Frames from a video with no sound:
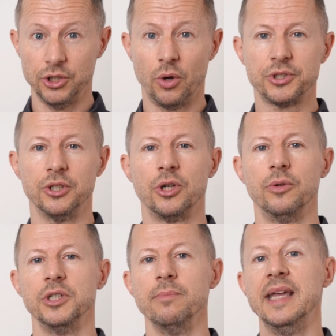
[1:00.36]
doctor
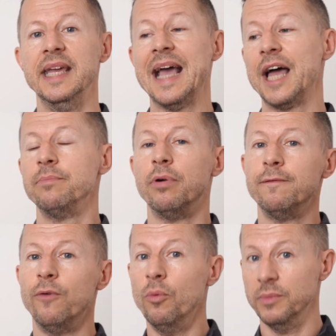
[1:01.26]
told him he had
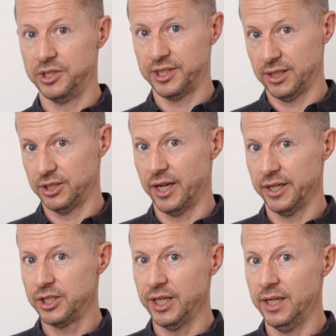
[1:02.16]
performance
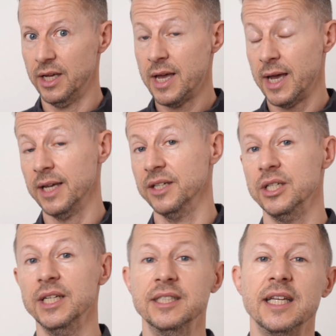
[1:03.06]
anxiety, and
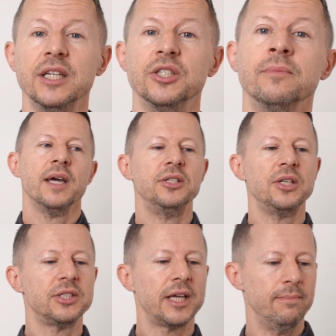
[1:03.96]
he did. And it
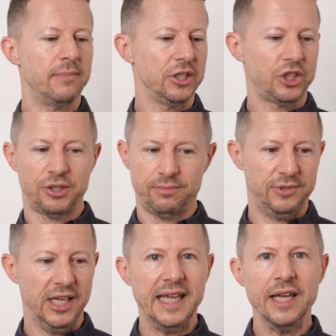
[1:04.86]
didn't take much
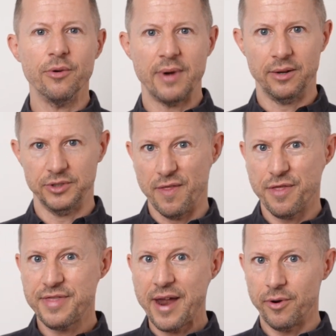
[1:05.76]
digging around in
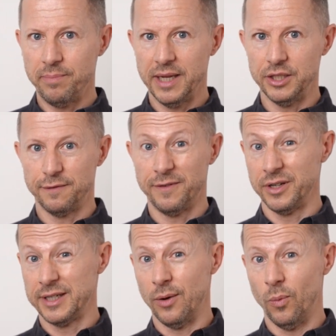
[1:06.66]
therapy to
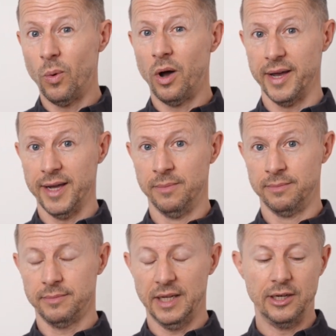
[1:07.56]
find out why.
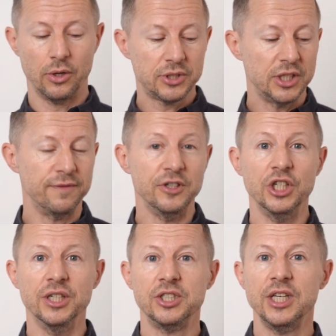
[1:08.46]
He'd lost his
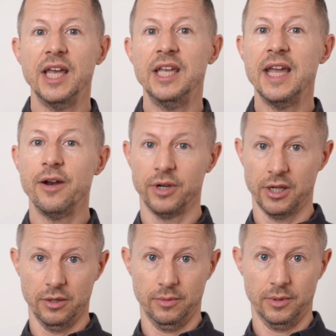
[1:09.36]
virginity a year
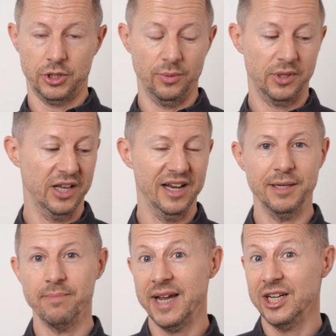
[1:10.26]
ago to a girl
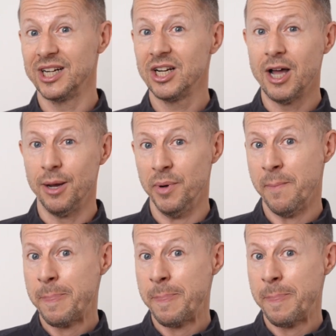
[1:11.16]
he'd met in a club,